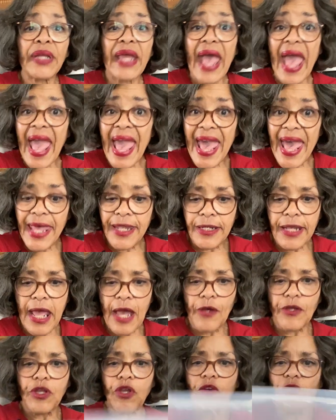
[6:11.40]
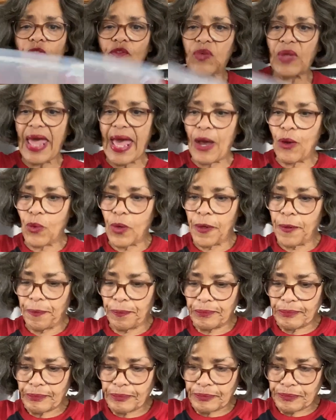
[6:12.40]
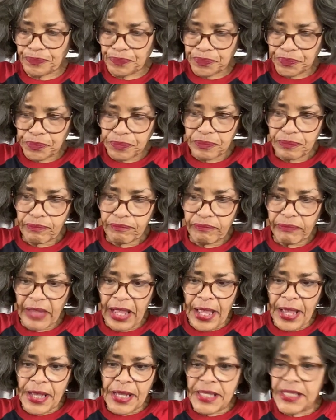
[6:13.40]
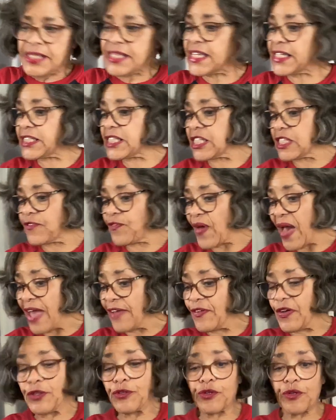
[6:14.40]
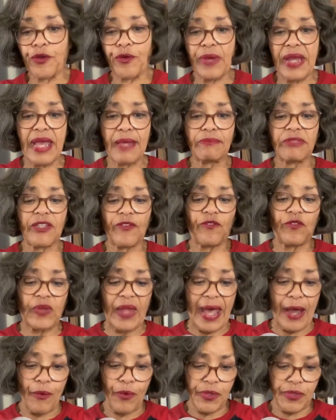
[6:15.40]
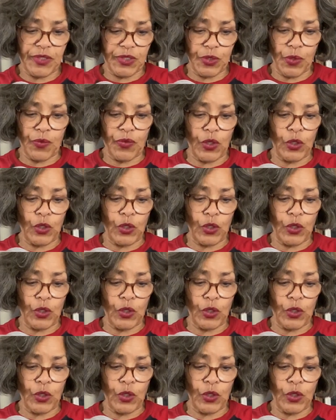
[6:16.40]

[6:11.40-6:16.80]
to add now your flour. This is 500 grams of flour. So the